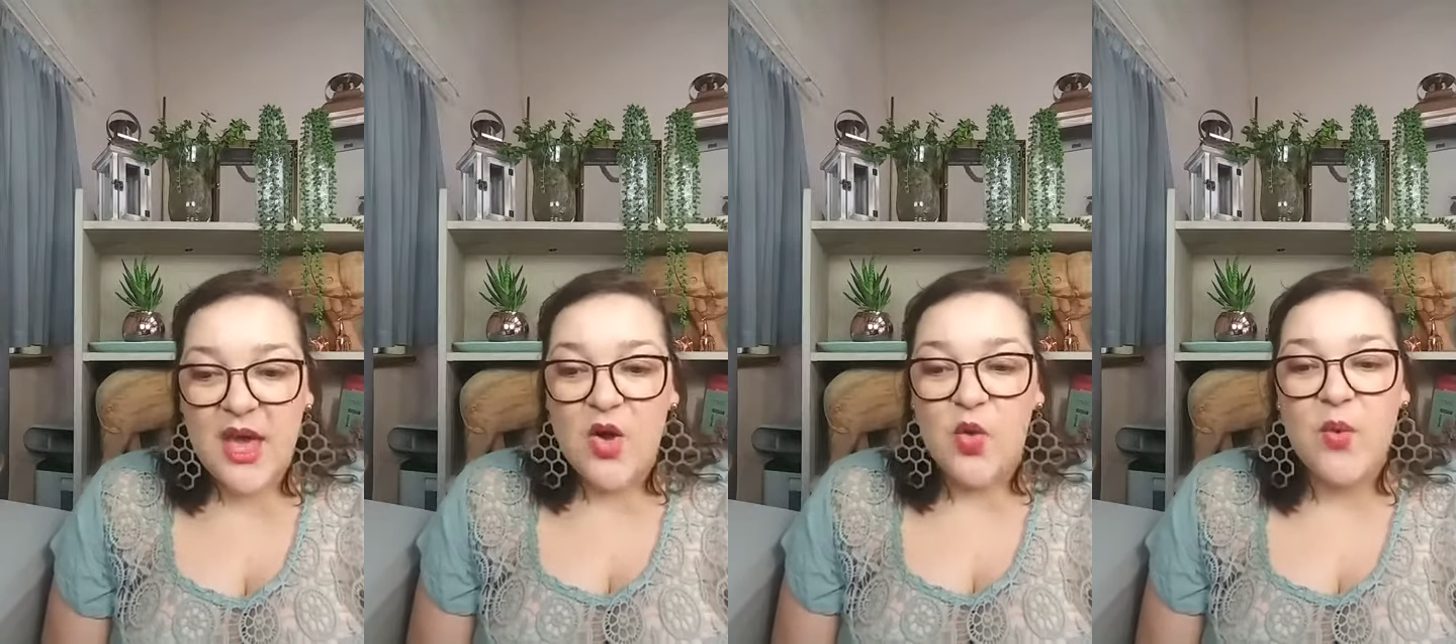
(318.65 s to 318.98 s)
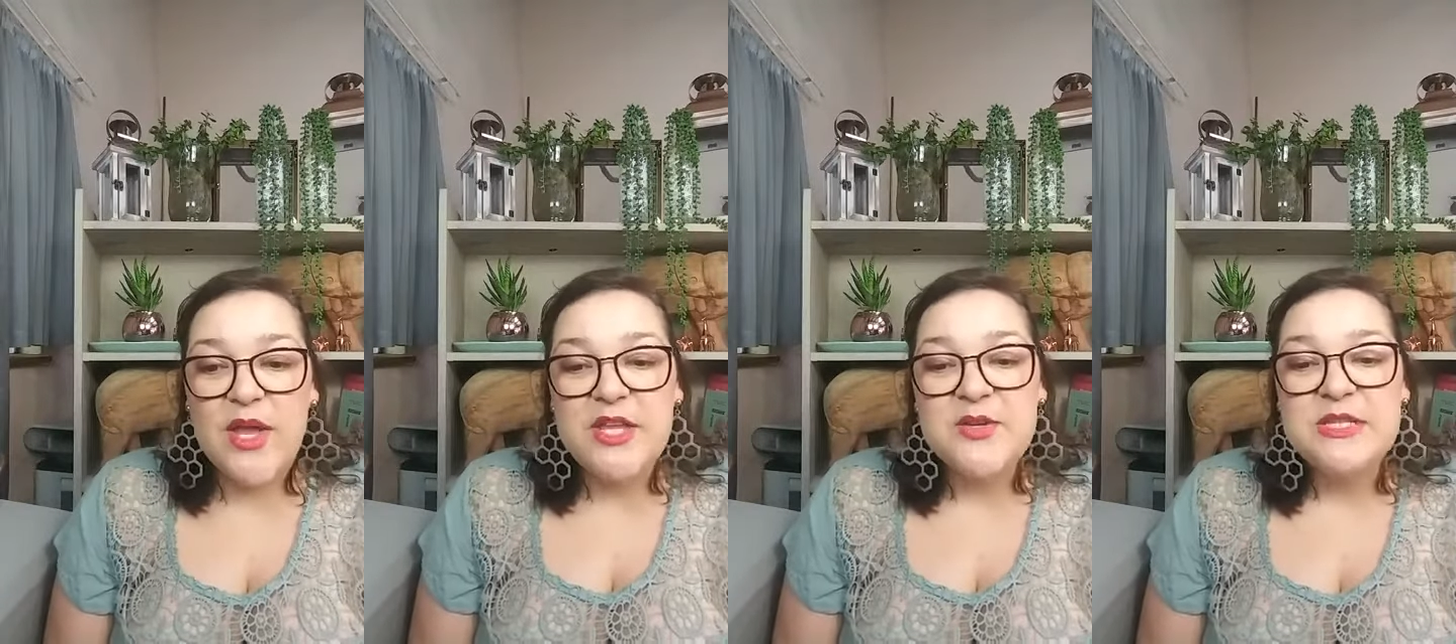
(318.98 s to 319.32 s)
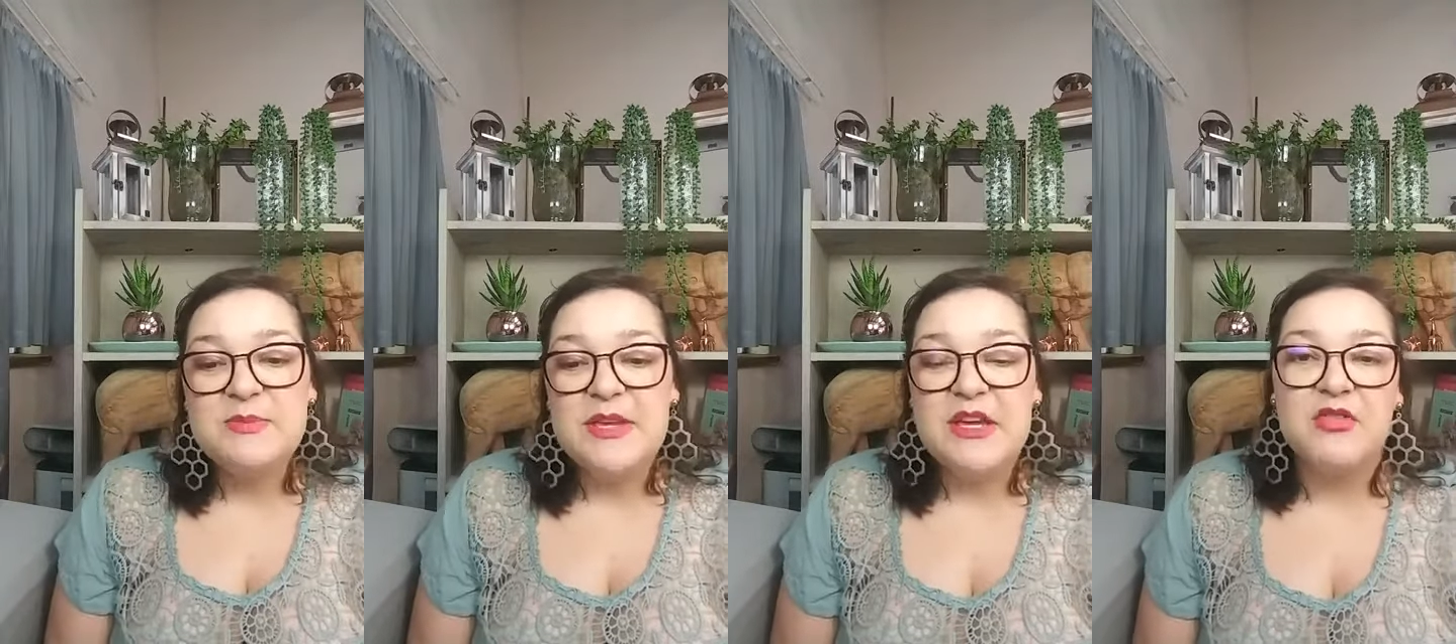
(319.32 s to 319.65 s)
When you
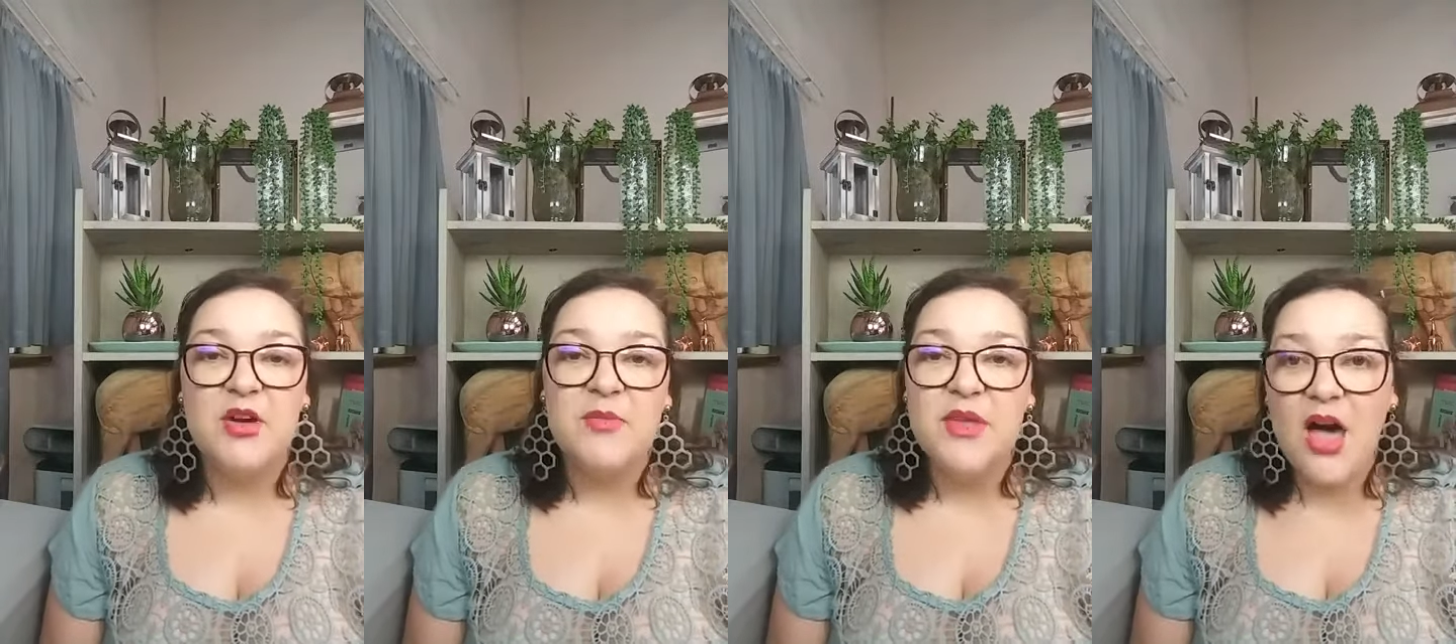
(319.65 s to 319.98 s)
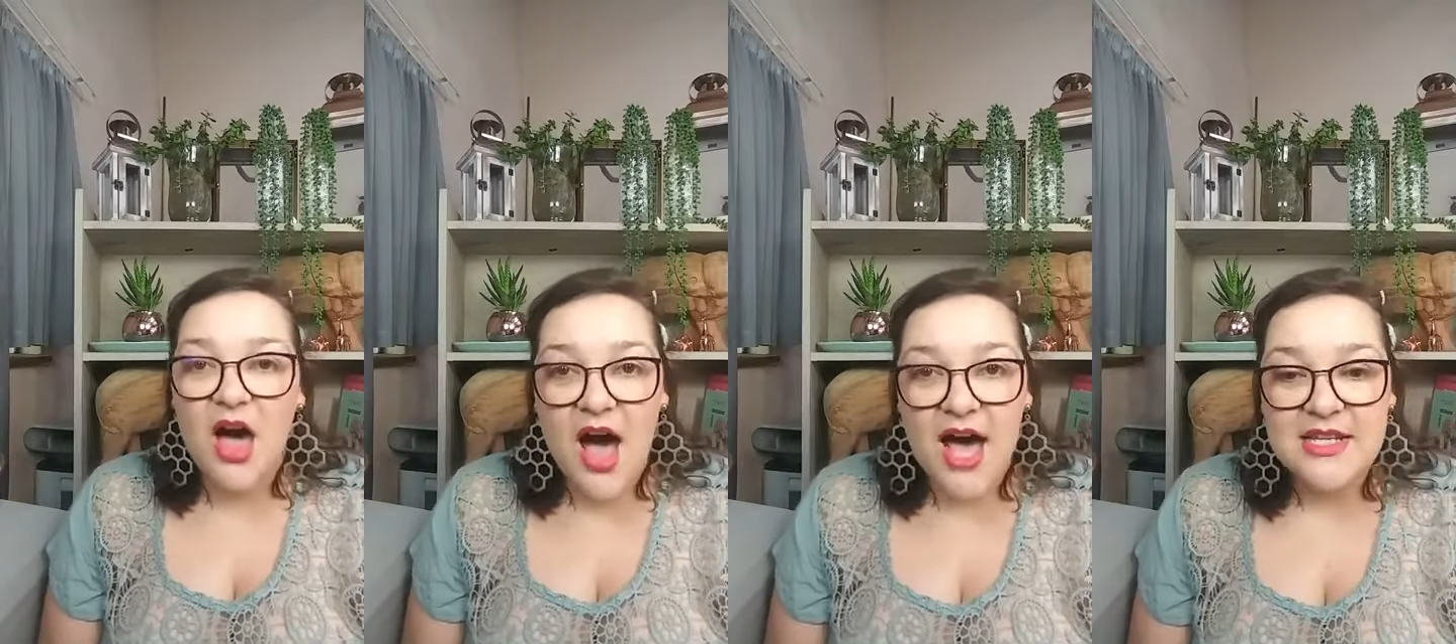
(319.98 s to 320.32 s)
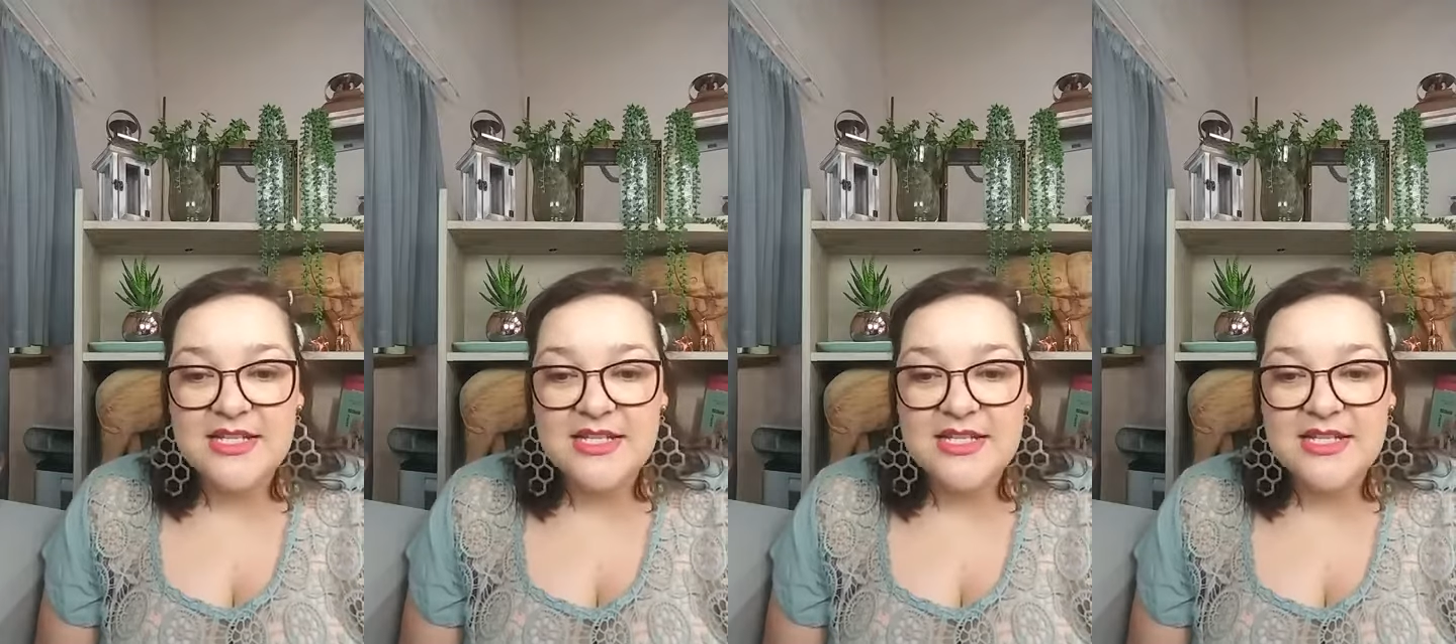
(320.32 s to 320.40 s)
speak from the heart